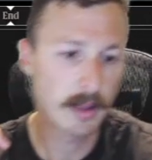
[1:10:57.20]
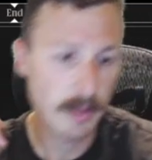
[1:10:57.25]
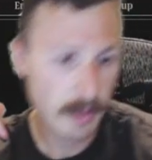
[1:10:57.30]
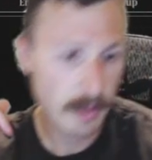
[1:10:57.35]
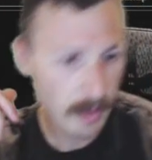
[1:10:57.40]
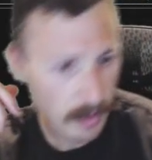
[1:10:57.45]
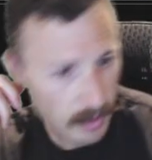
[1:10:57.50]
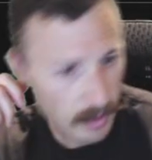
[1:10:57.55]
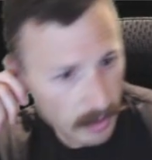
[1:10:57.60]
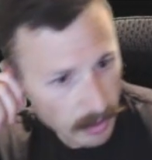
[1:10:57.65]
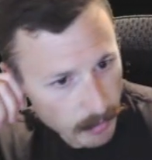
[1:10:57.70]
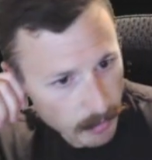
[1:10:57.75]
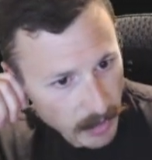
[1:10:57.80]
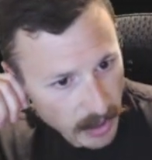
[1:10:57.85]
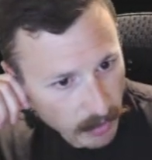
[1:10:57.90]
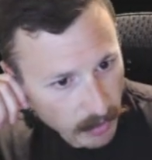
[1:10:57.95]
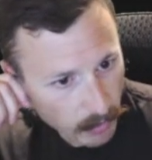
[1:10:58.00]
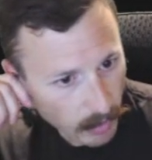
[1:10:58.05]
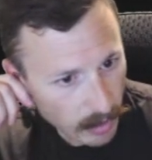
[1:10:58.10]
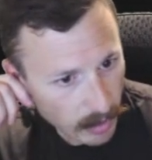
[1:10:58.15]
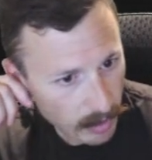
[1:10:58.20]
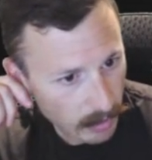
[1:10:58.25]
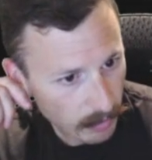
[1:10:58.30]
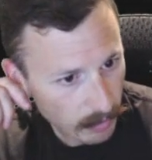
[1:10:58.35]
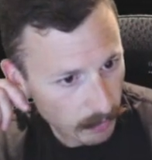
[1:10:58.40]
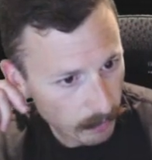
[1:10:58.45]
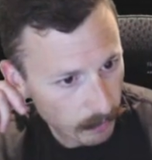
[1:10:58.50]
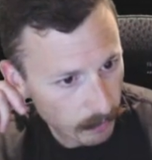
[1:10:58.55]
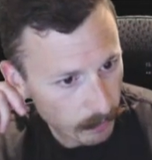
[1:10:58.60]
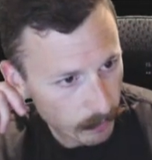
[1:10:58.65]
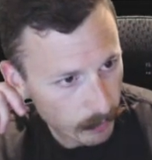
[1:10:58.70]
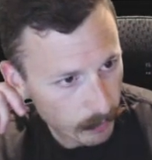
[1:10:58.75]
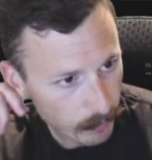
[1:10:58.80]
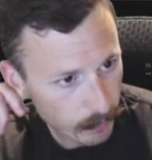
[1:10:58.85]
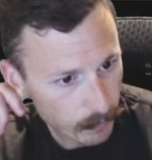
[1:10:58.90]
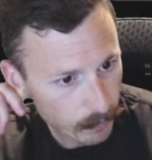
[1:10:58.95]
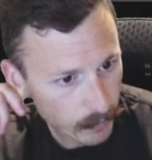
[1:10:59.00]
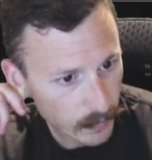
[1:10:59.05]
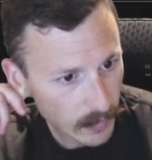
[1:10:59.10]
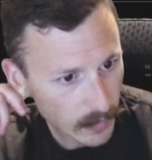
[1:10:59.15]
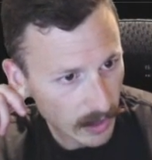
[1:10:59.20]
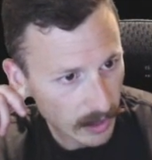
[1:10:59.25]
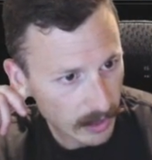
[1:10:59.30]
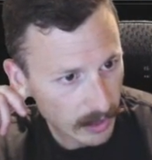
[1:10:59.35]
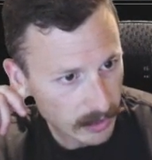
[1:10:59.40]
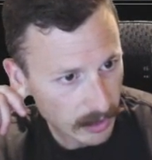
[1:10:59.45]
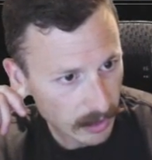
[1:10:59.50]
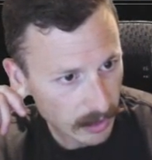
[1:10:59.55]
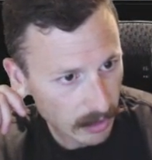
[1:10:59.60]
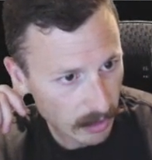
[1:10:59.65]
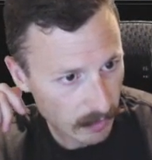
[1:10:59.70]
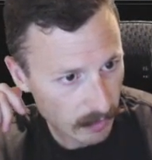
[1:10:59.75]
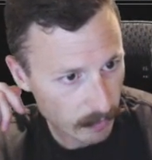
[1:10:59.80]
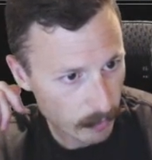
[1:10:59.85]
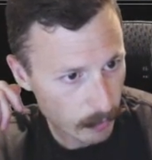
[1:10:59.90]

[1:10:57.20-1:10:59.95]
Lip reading: I think I might want to. I guess I could have.